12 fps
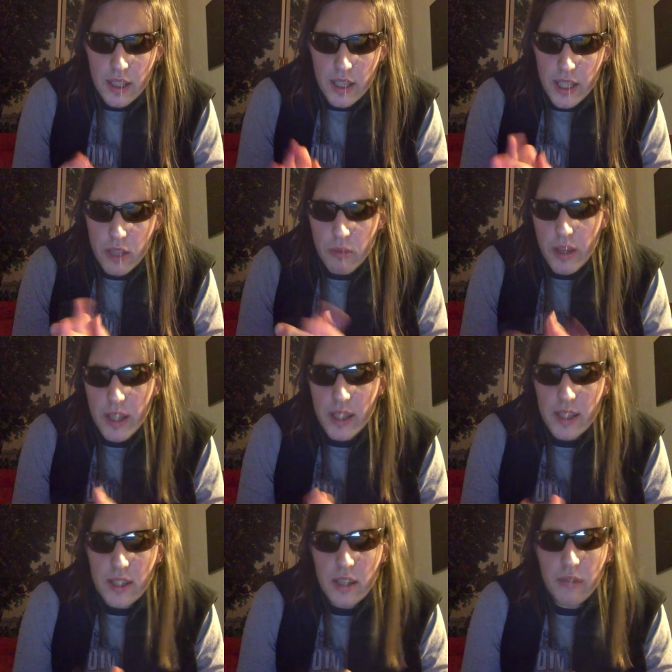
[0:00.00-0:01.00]
Either way, it
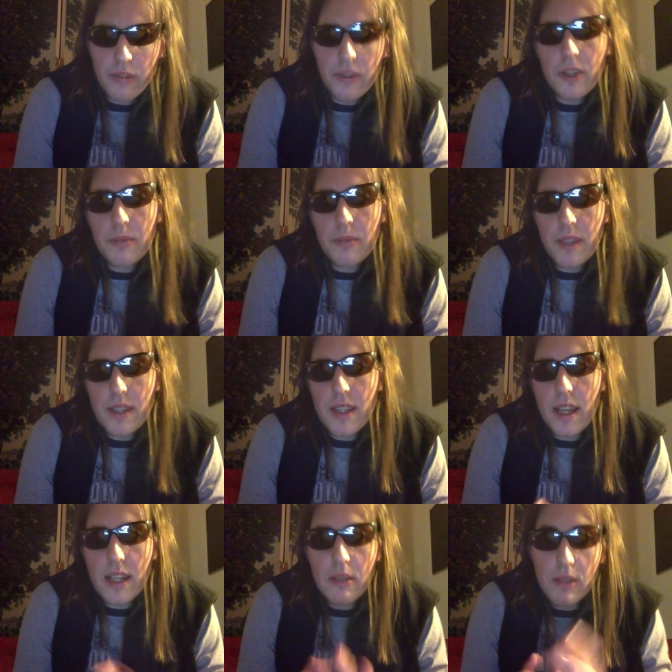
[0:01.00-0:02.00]
is confirmed
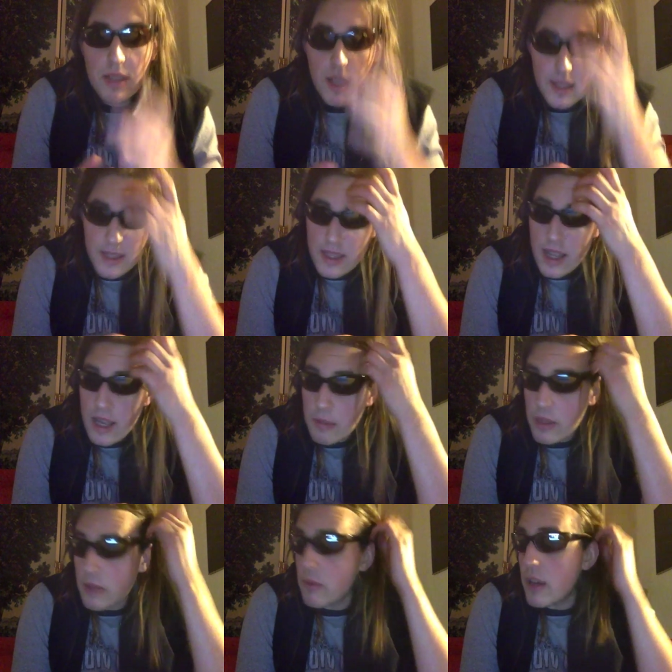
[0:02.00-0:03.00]
exactly what
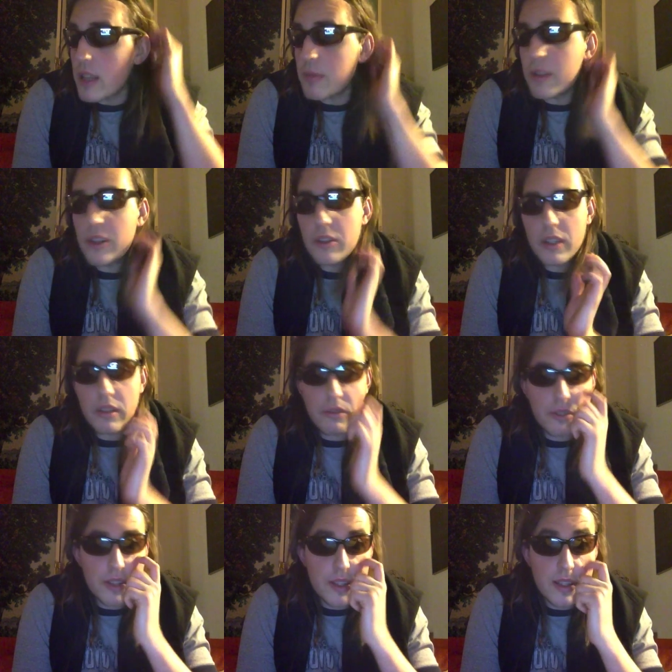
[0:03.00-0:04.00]
Asami has been looking
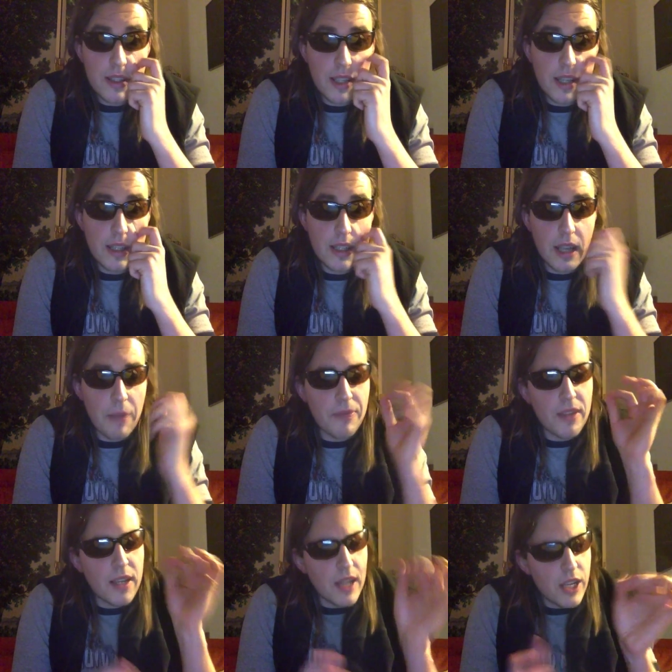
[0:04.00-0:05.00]
for this entire time.
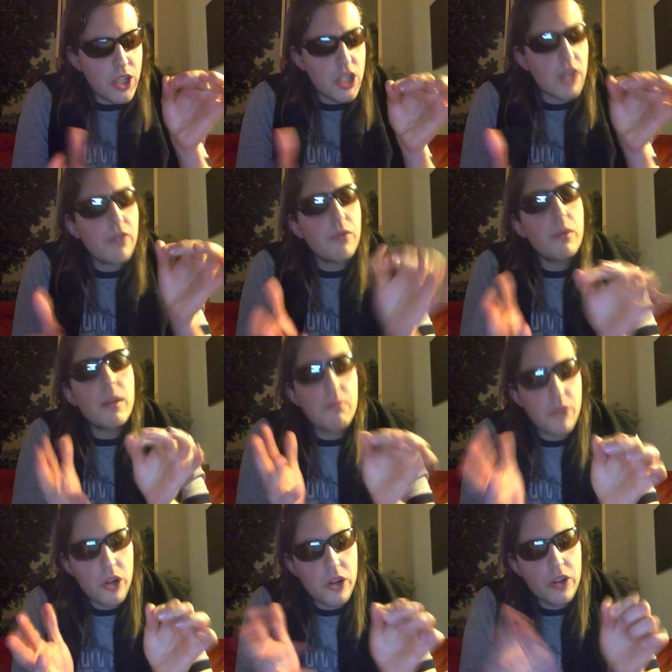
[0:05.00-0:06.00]
A chef with a
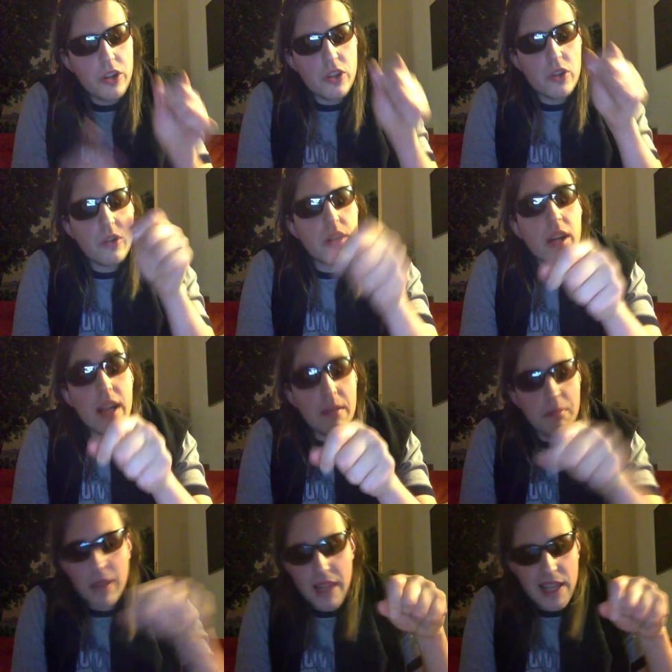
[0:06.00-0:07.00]
murderous aura and
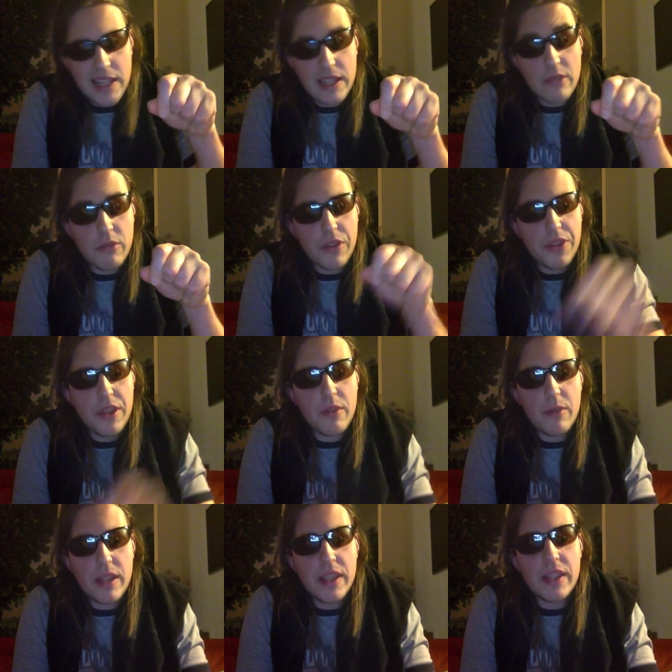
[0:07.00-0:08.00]
blood with
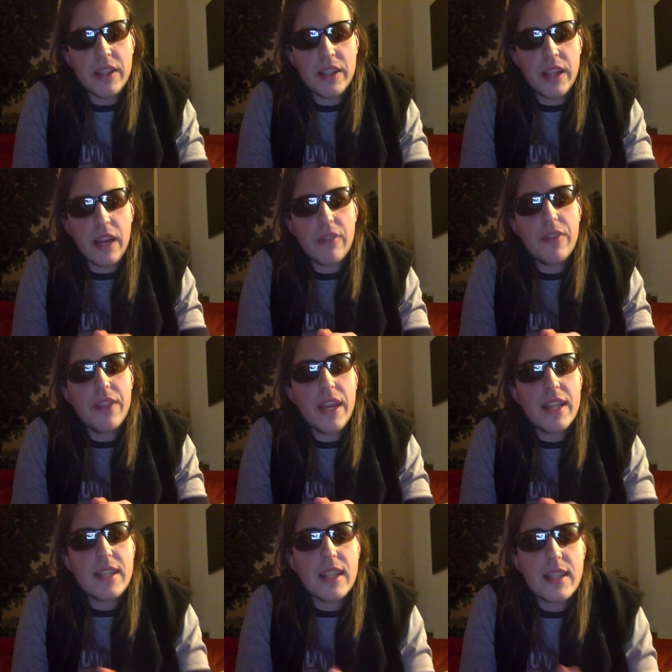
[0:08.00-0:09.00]
wielding their knife. That
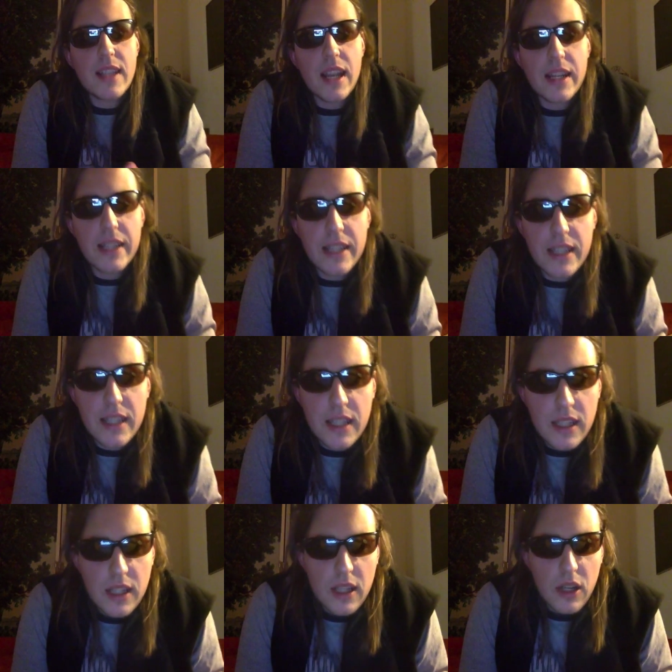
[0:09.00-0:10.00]
is exactly
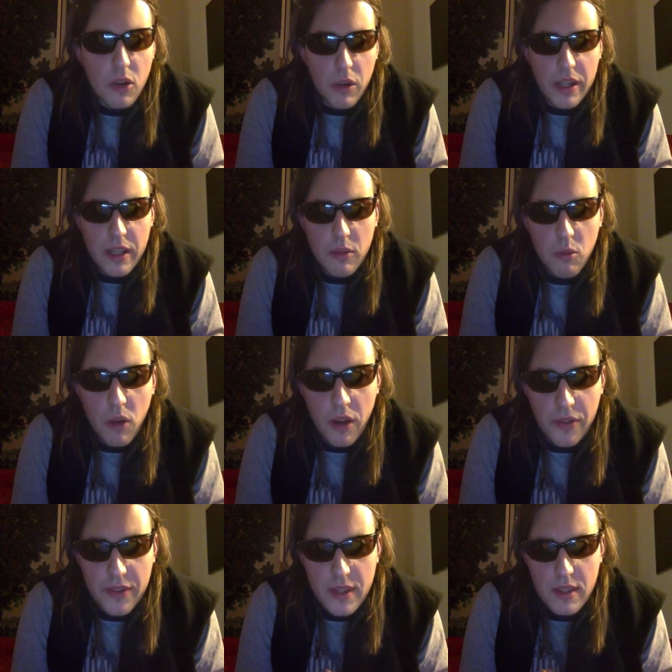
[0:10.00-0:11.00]
what he
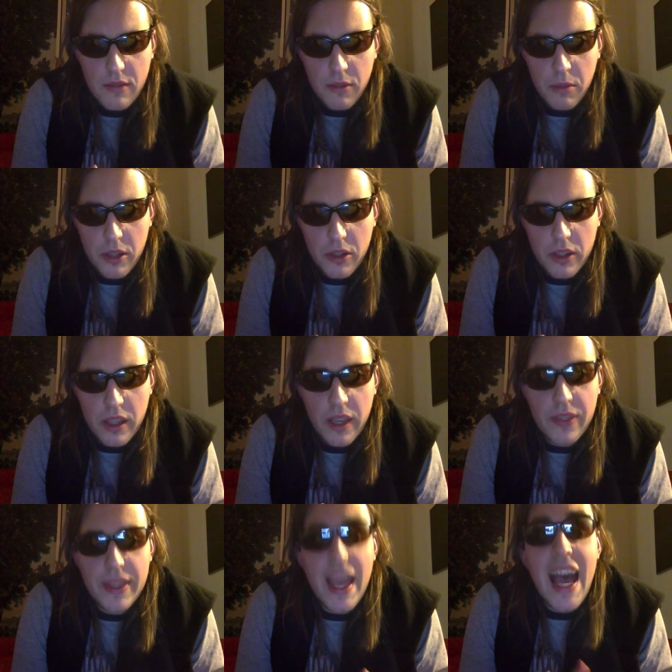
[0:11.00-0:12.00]
wants from a cooking,
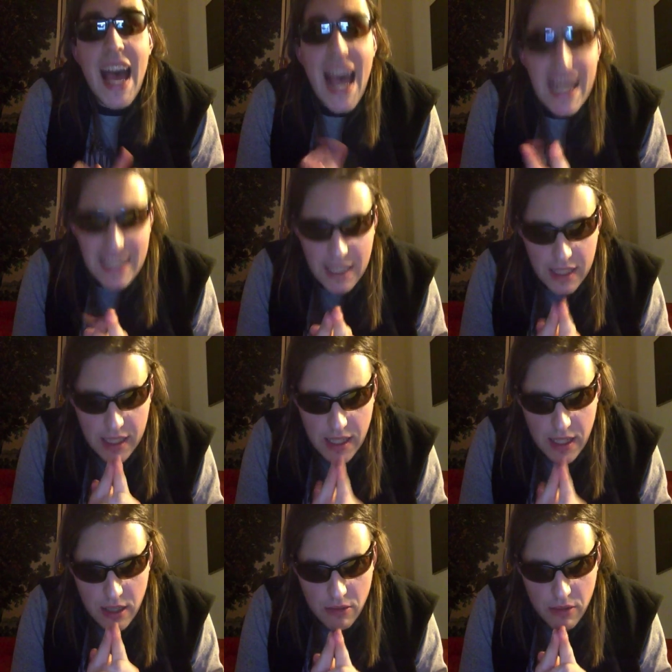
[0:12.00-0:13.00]
and that
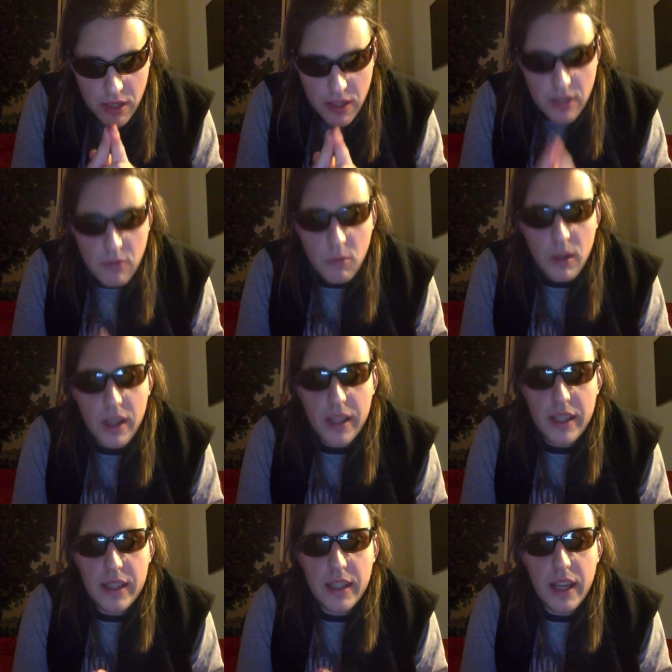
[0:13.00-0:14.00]
is the reason why
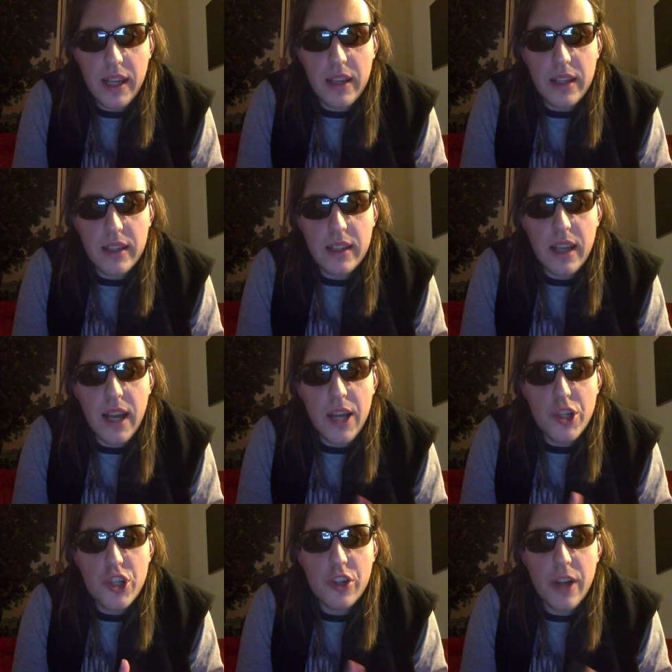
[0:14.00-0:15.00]
he liked
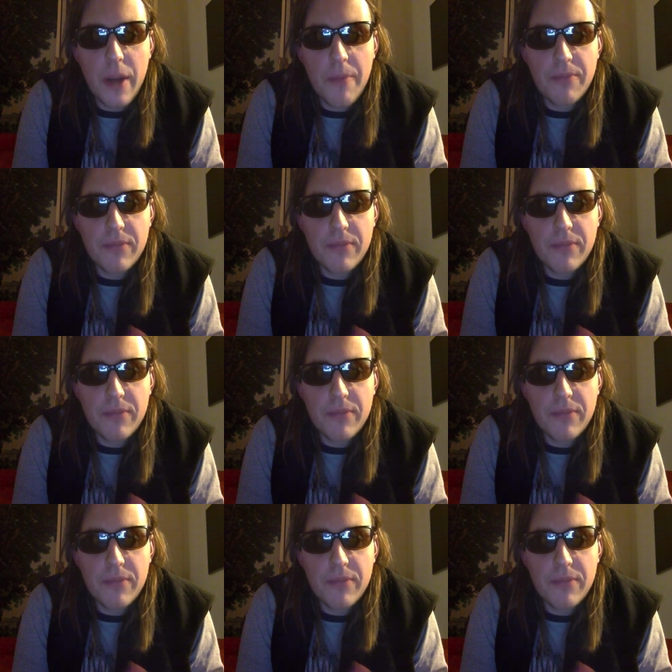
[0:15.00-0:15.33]
Ashura.